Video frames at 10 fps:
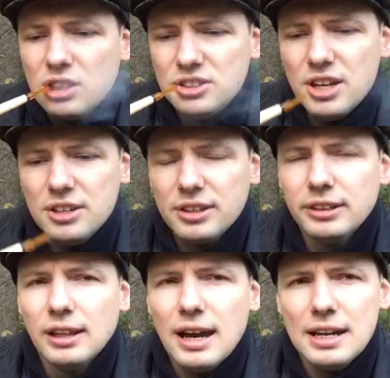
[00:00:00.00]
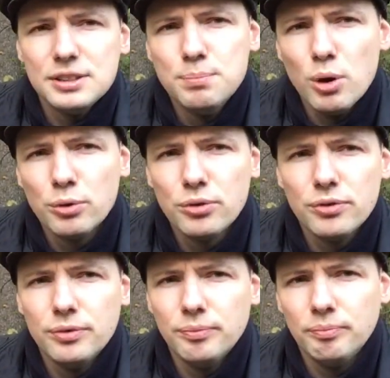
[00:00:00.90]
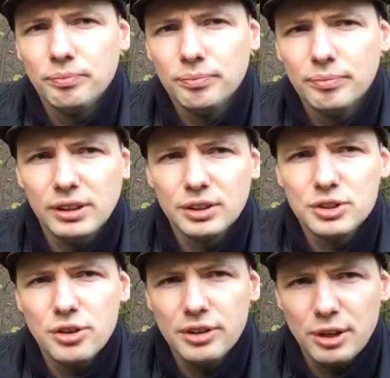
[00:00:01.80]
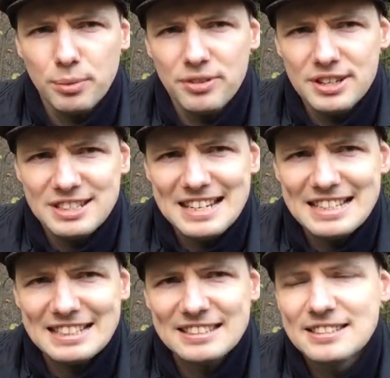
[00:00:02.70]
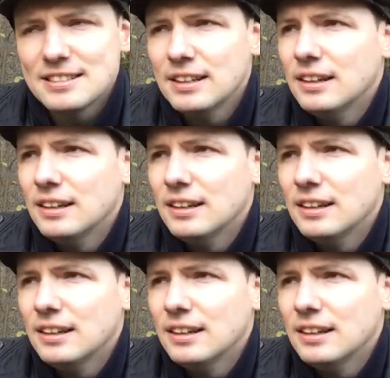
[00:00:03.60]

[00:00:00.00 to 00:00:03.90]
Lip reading: standing in lines, both electronic with their tickets,